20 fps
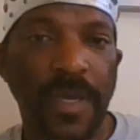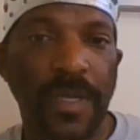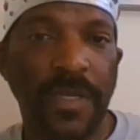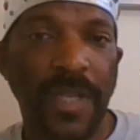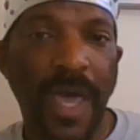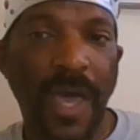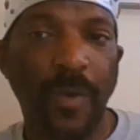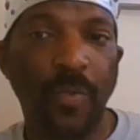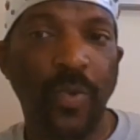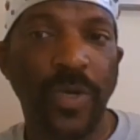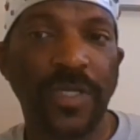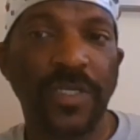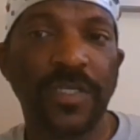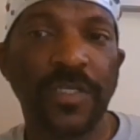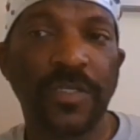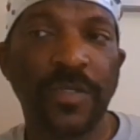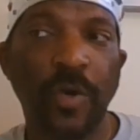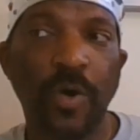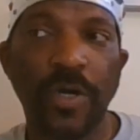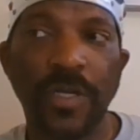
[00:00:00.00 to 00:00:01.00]
Now, what is
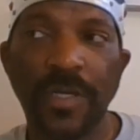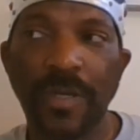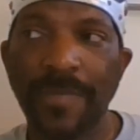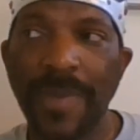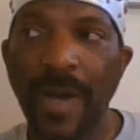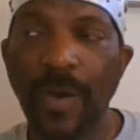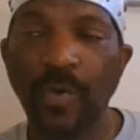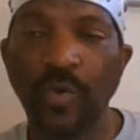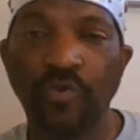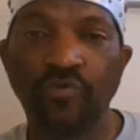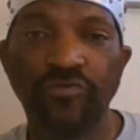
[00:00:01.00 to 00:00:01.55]
it talking about?